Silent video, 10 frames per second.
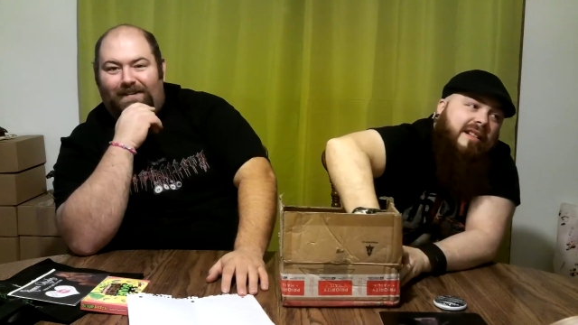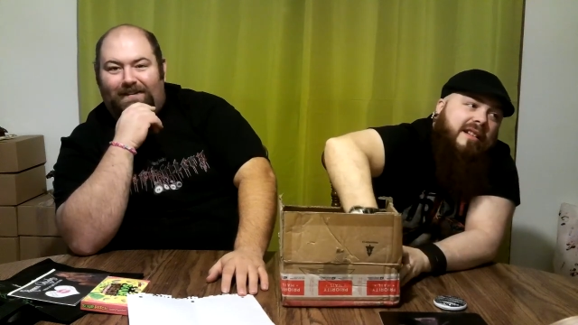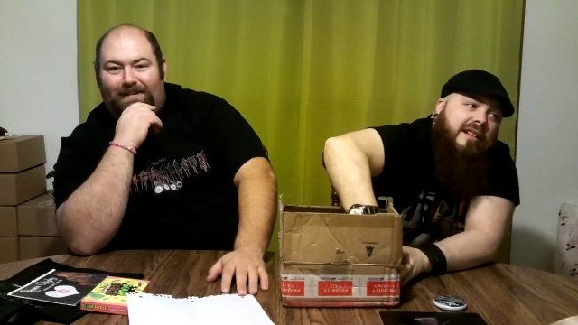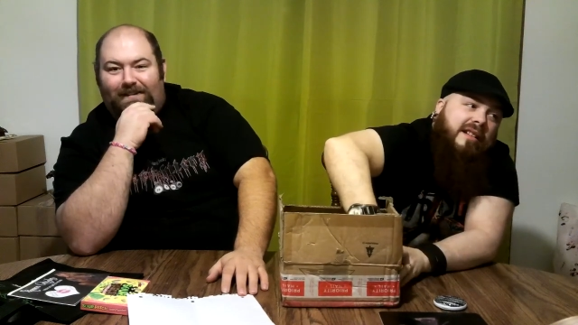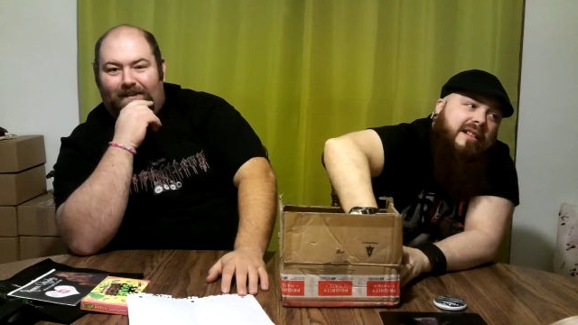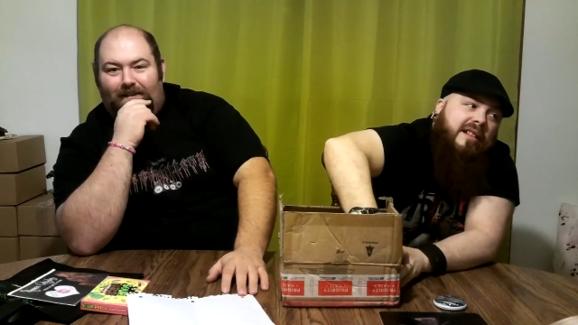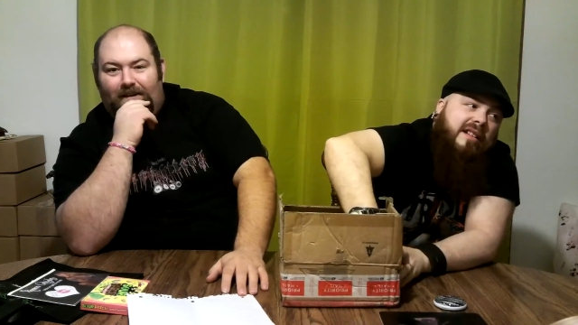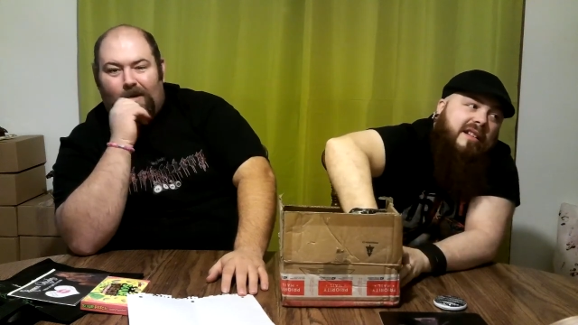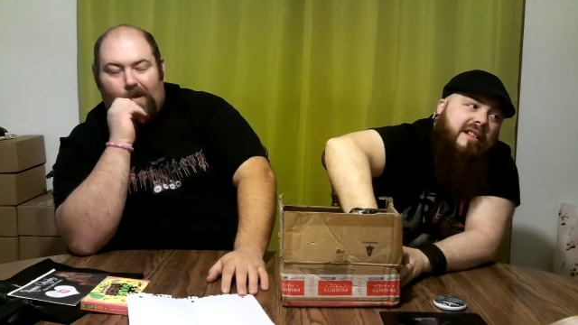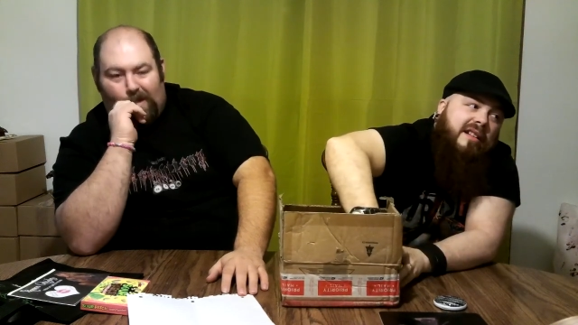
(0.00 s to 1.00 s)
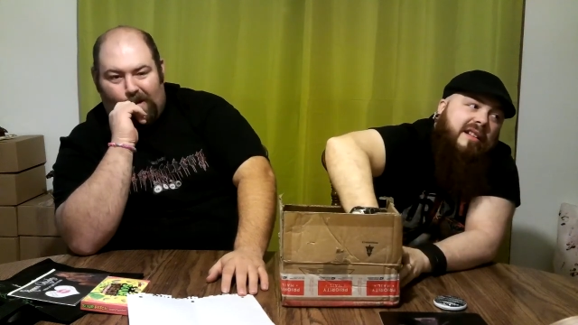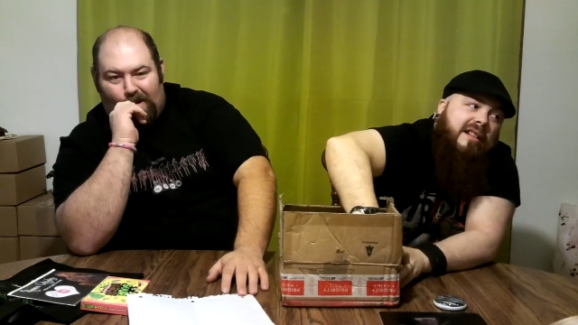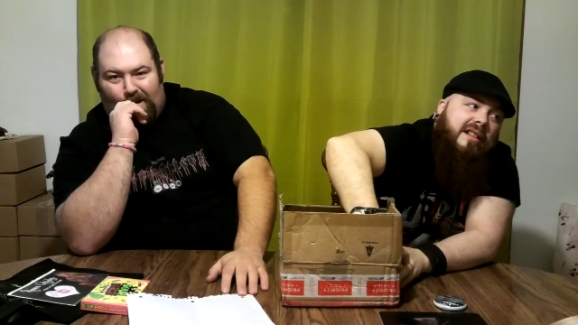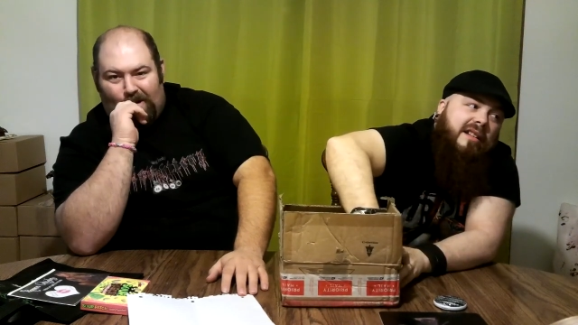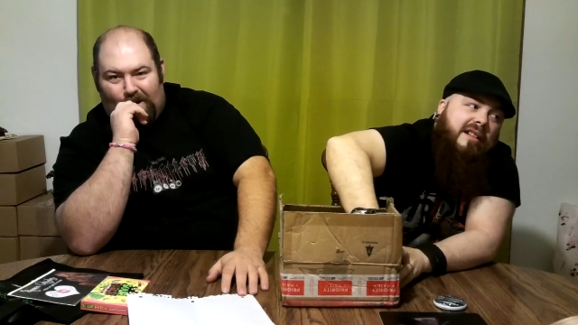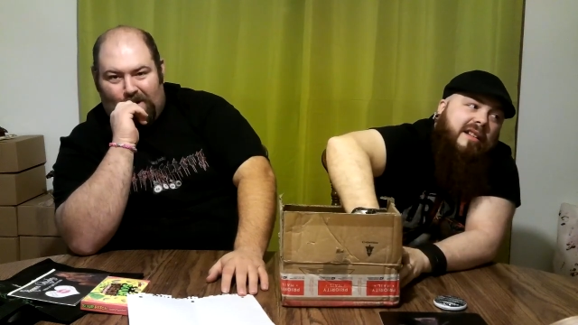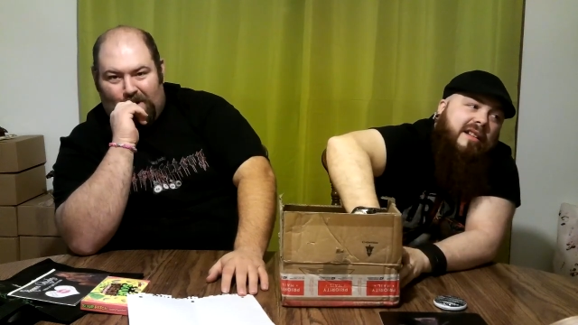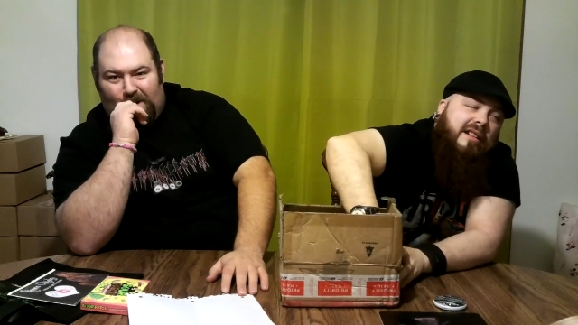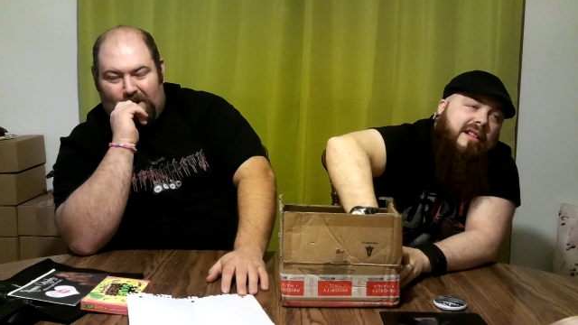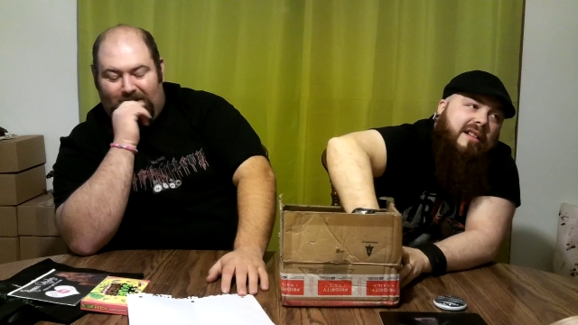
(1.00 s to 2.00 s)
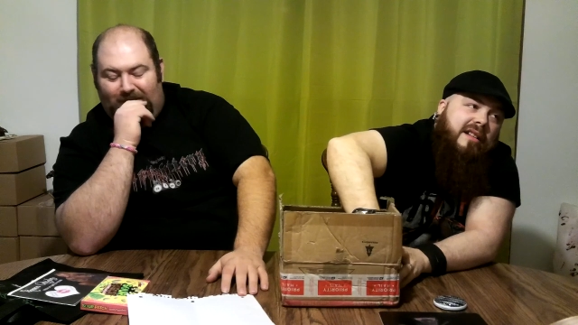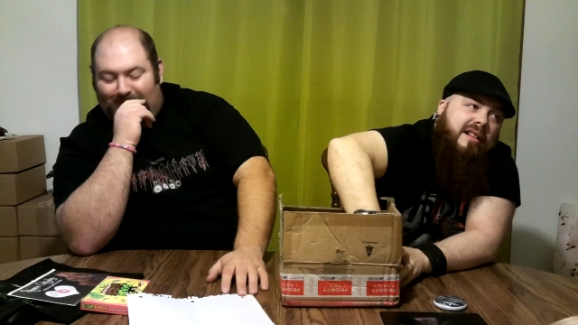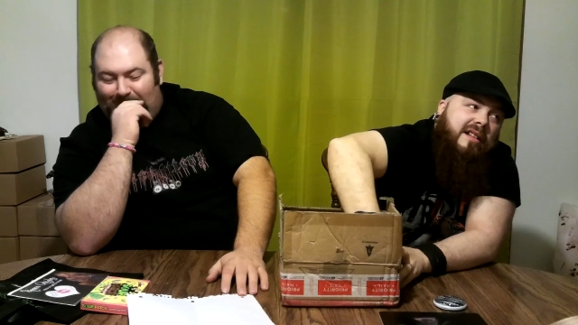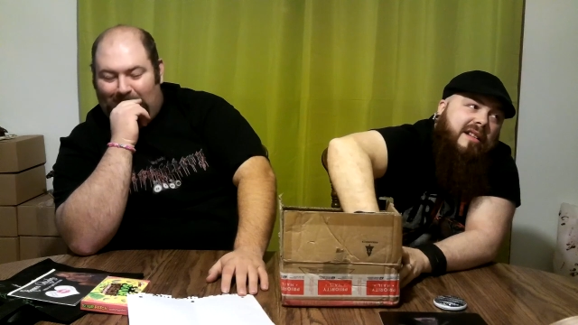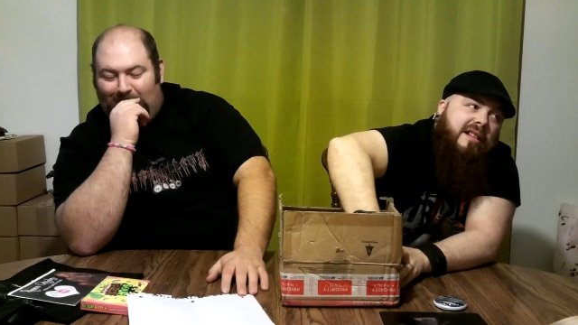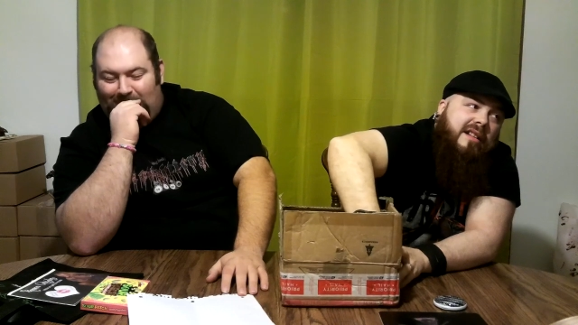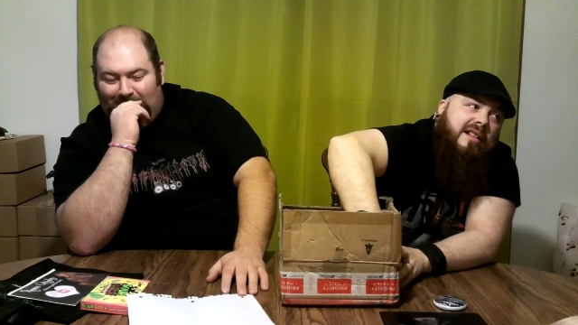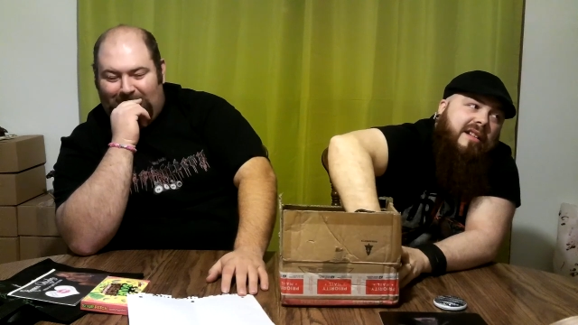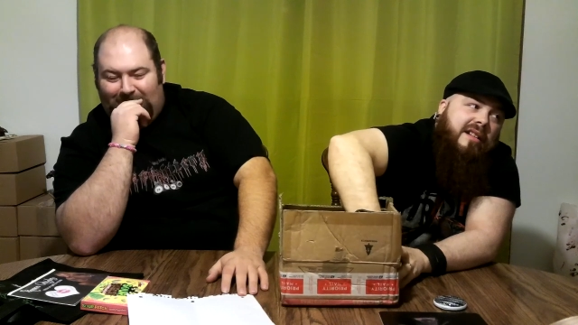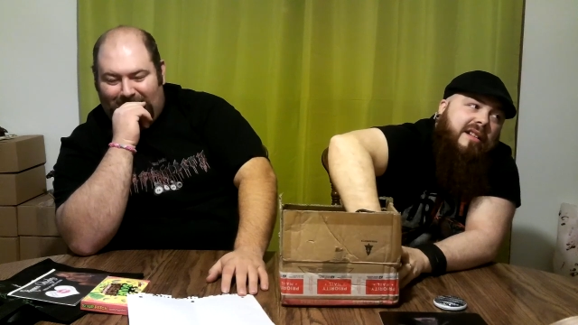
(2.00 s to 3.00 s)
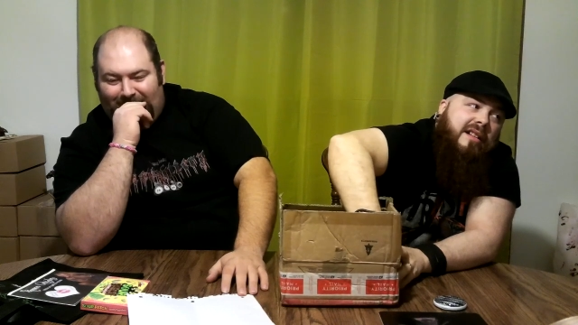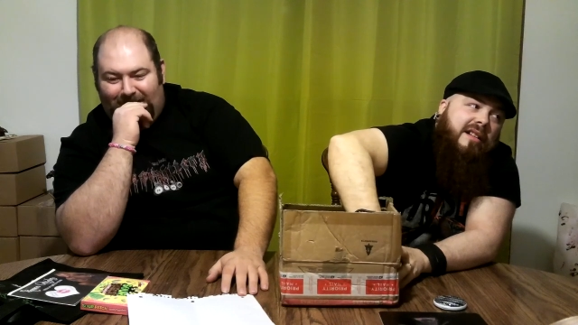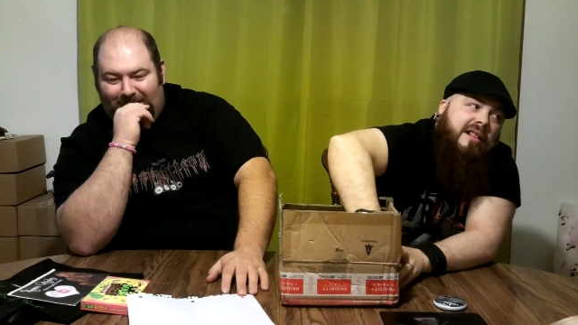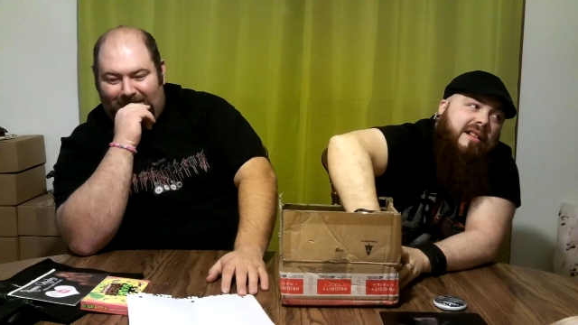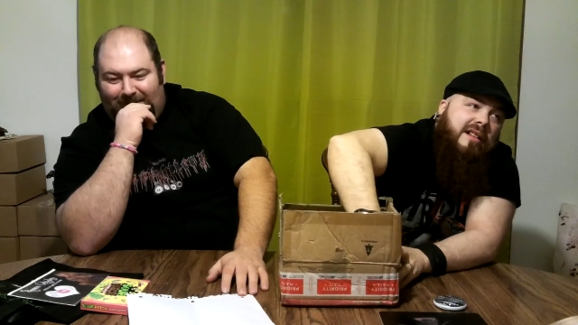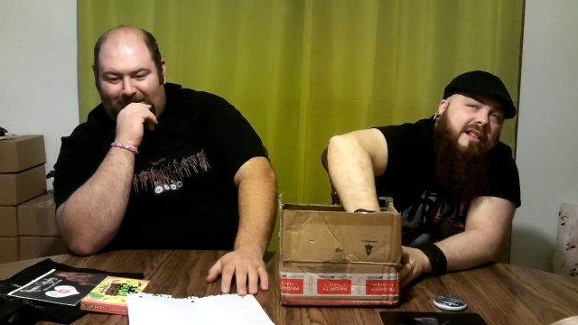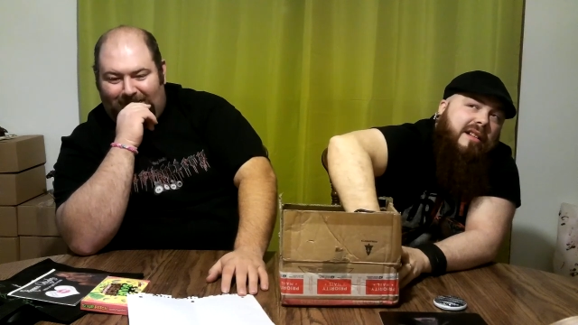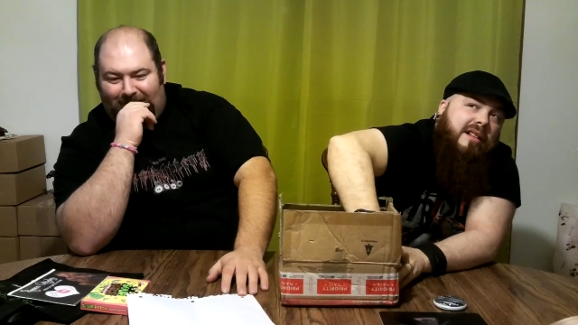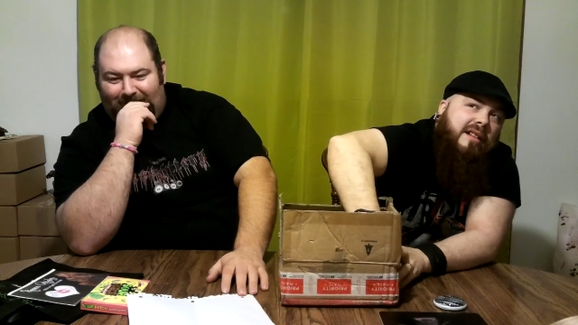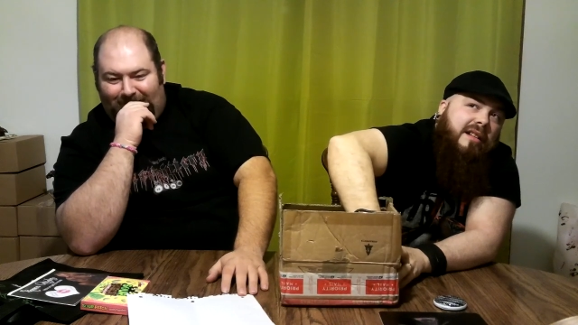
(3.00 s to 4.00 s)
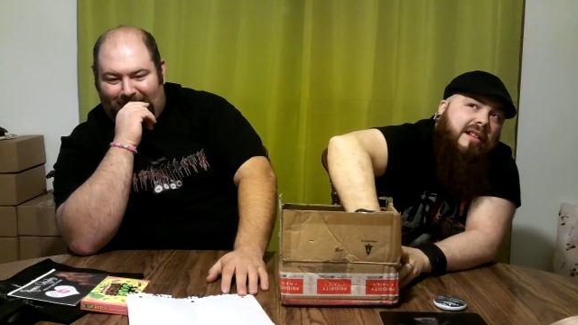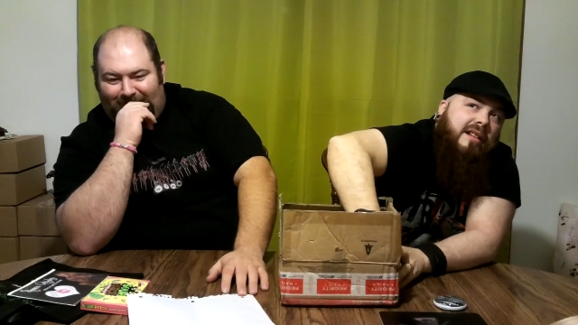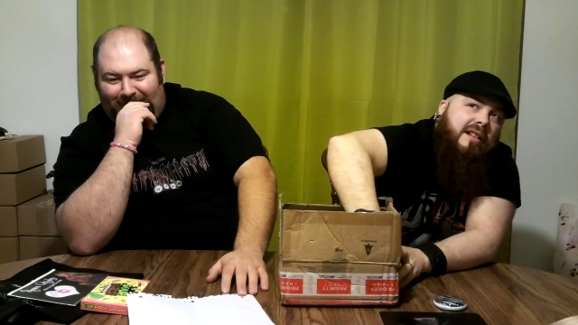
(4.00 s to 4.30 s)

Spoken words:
[no speech]